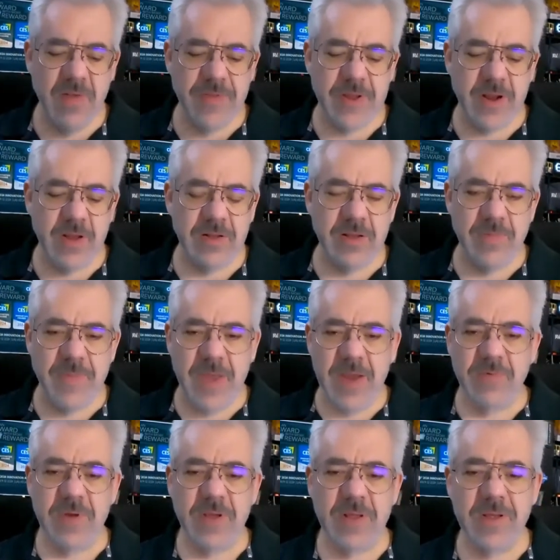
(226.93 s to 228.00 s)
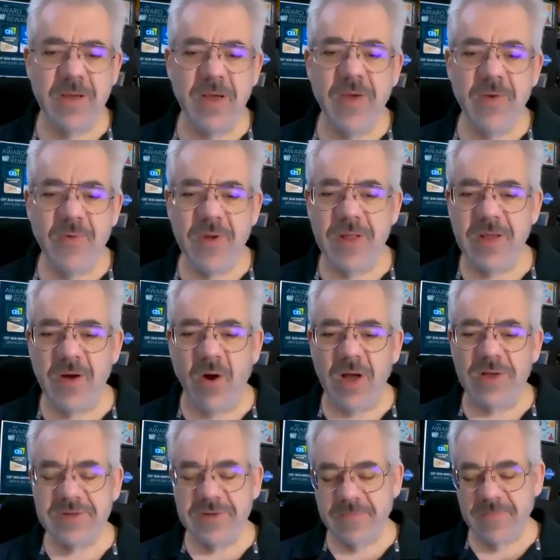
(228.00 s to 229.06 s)
that huddly made really really
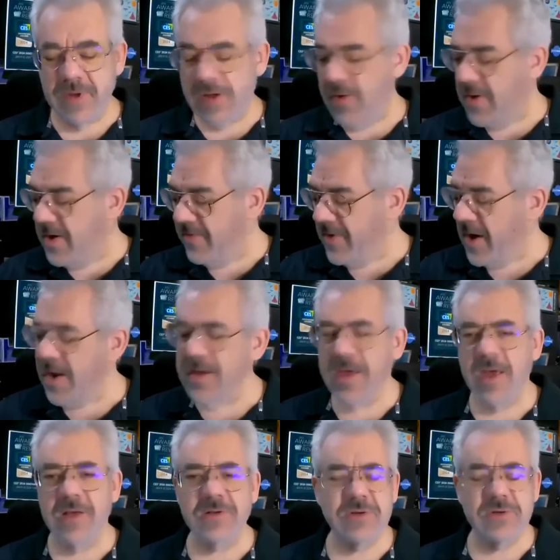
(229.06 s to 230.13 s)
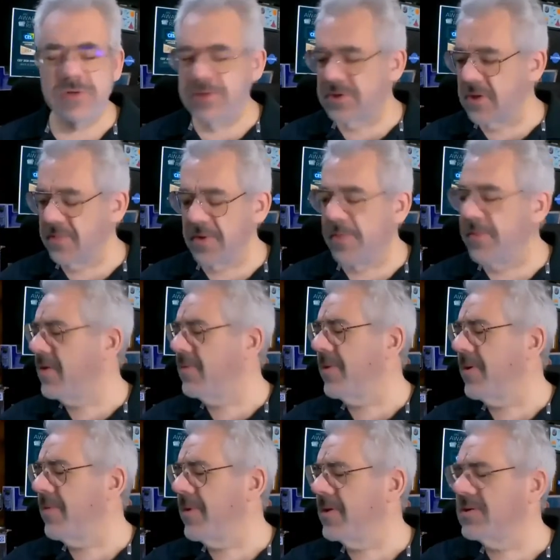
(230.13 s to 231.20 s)
awesome uh, oh i never got a case you should send me maybe,
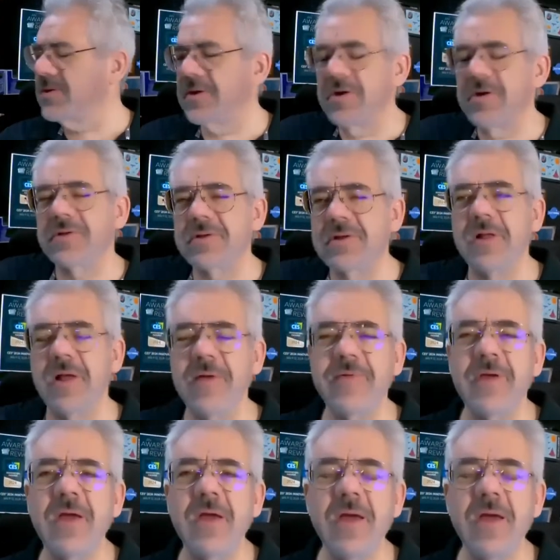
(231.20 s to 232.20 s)
maybe it's in here it's a little, little